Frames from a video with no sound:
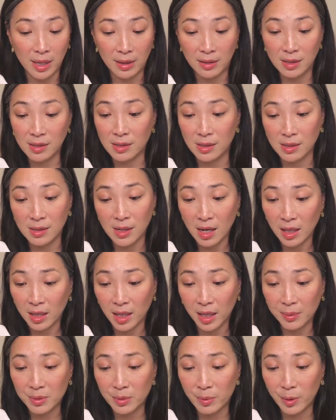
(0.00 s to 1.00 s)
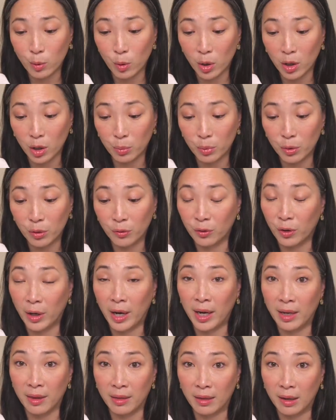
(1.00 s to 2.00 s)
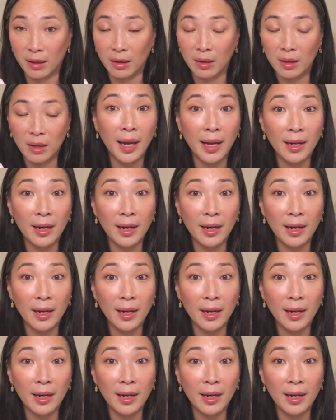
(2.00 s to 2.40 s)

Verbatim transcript: And this does not claim to be waterproof or anything.